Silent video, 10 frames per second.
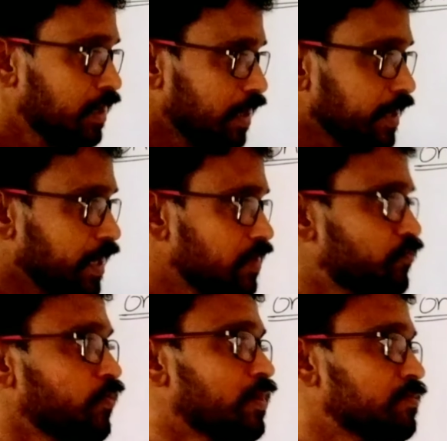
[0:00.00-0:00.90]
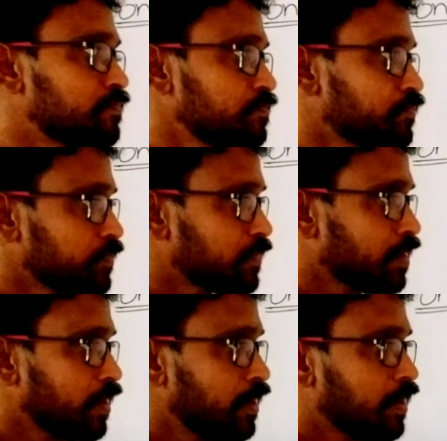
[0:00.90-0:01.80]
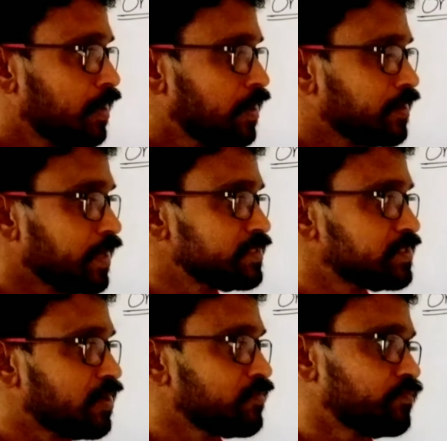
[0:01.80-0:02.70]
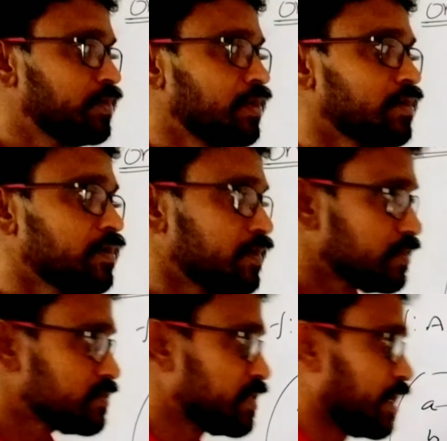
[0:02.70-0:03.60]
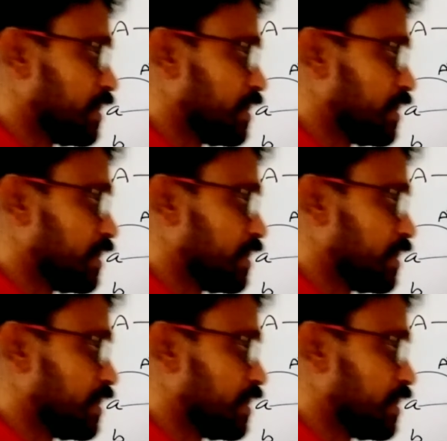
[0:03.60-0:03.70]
Again from range of the second